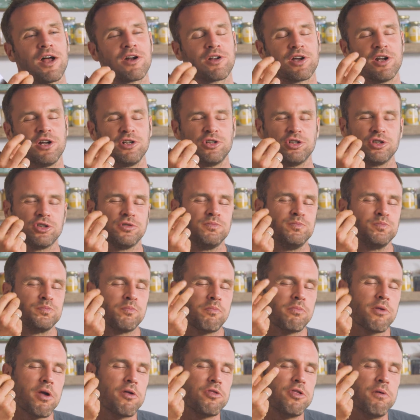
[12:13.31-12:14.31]
that kind of just
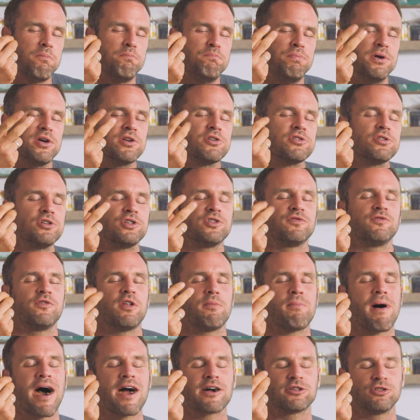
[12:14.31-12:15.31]
the bitterness
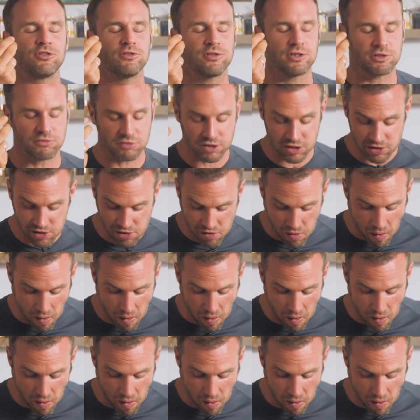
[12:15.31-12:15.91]
from the Pak Choi green.